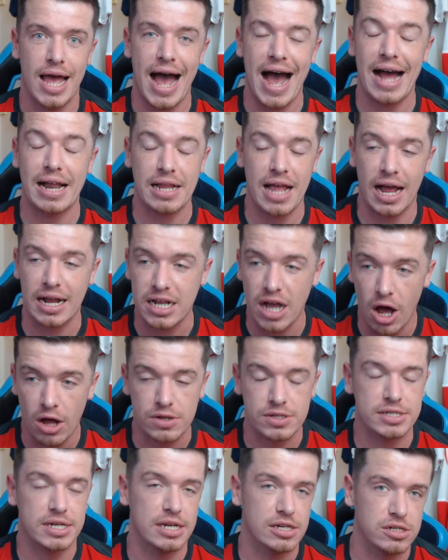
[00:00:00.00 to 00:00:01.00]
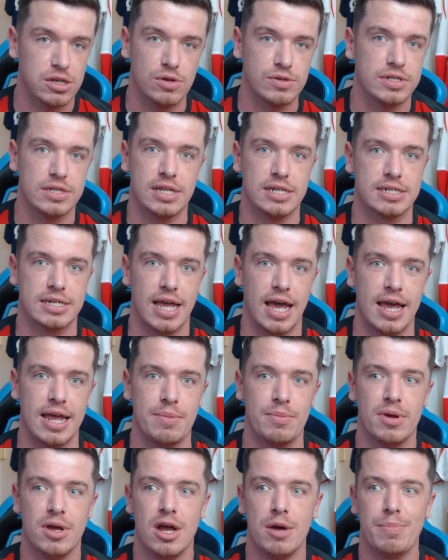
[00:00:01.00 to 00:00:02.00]
I, I, can't see us losing this
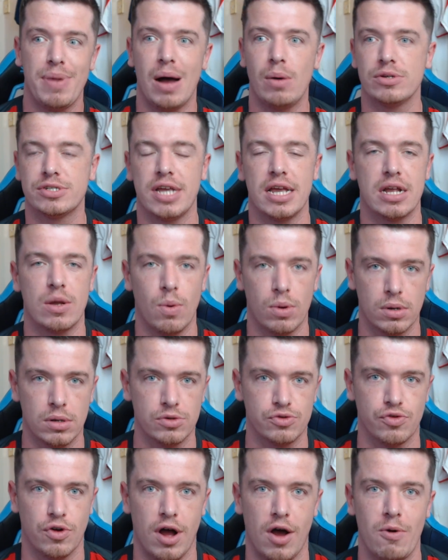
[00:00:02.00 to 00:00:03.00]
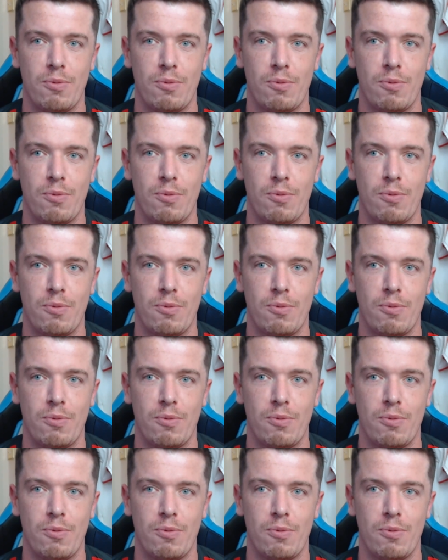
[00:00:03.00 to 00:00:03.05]
game, but I will take a one-all draw.